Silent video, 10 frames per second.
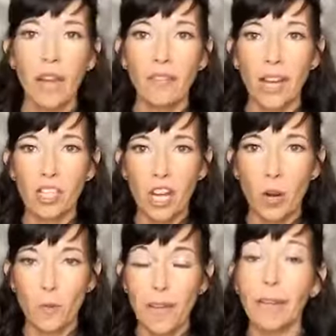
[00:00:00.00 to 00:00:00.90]
I've got a
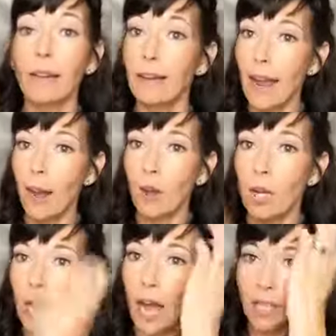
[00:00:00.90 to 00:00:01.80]
JOB. Now,
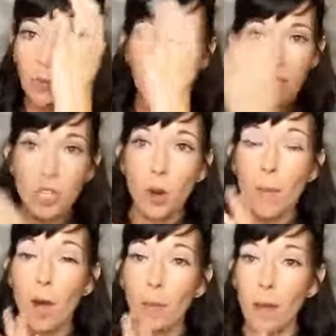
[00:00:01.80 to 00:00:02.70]
you guys know
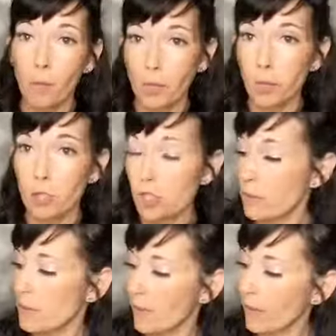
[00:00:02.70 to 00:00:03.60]
I'm all about multiple
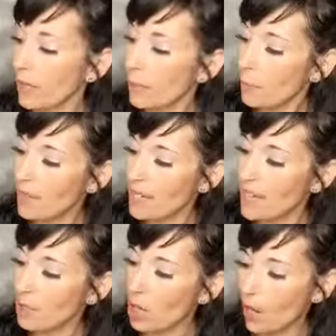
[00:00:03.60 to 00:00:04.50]
streams of income, but
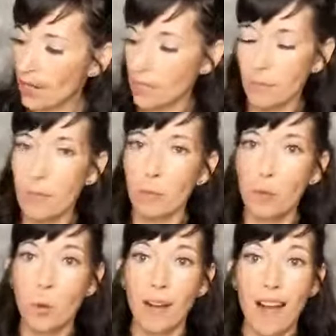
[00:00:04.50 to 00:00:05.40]
I'm talking to people
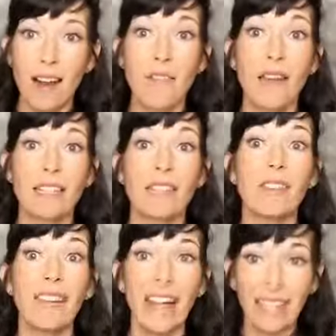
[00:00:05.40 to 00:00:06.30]
who are not
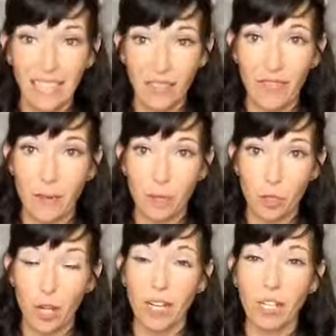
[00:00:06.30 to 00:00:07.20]
effective in any of them.
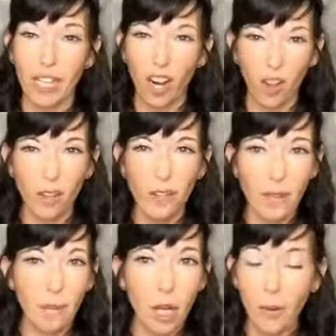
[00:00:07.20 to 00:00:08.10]
They're trying to get all of
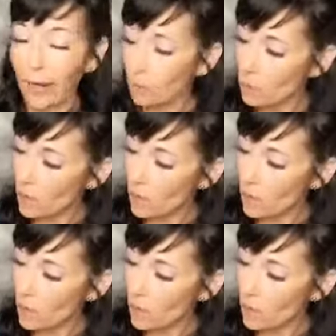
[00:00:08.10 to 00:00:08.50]
them going.